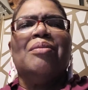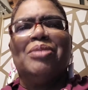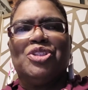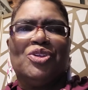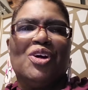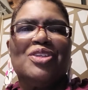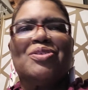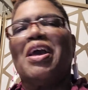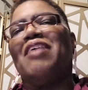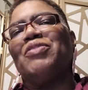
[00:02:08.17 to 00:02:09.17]
but you'll
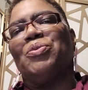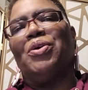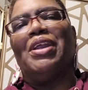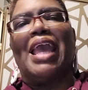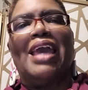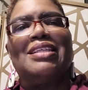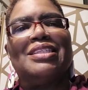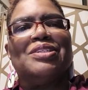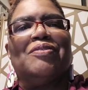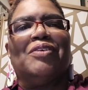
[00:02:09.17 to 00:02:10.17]
also have a word added
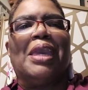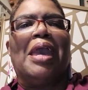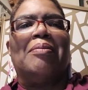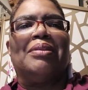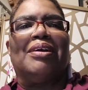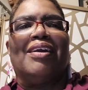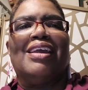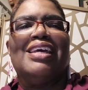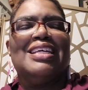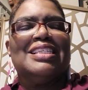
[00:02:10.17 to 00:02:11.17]
to your vocabulary.